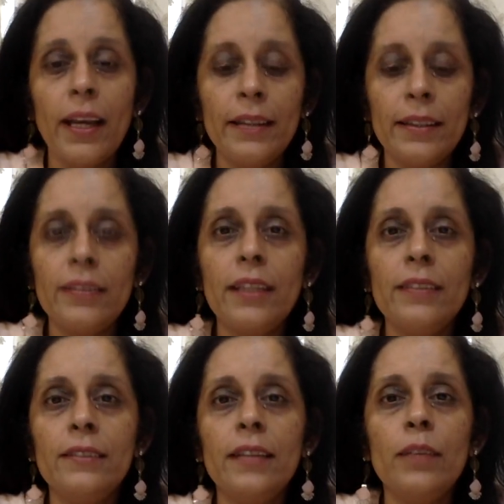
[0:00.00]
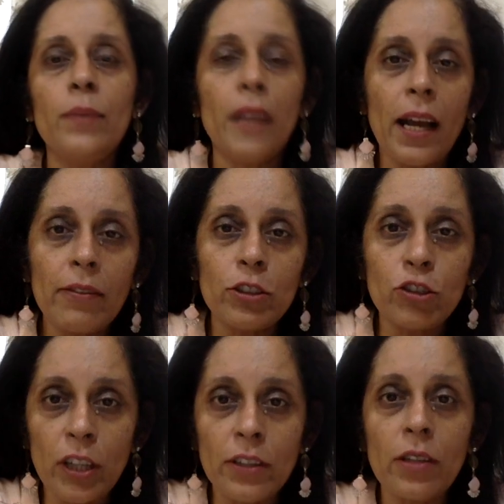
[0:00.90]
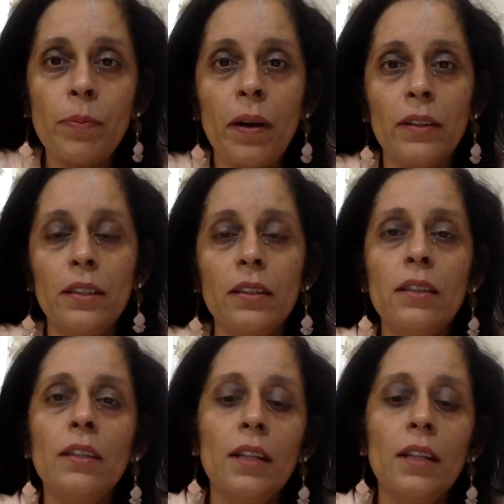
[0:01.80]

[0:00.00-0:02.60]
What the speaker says: in the sense that we have a general partner,